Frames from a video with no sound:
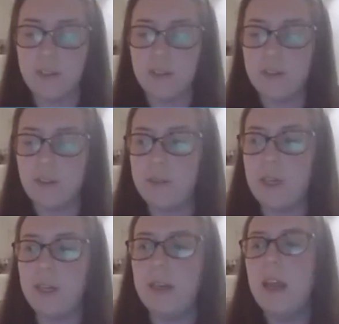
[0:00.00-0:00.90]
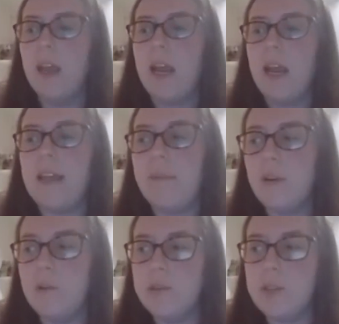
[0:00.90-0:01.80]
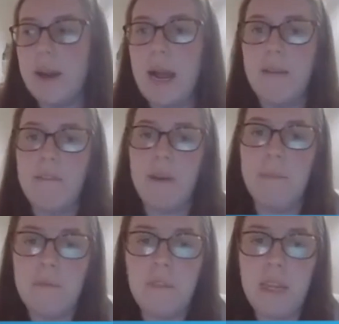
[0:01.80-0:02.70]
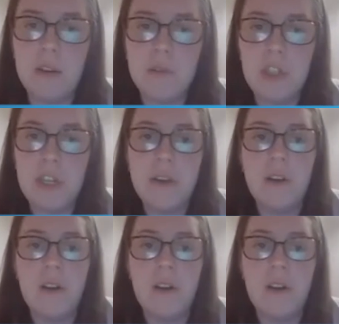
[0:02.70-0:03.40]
subscription. And then we also have a monthly option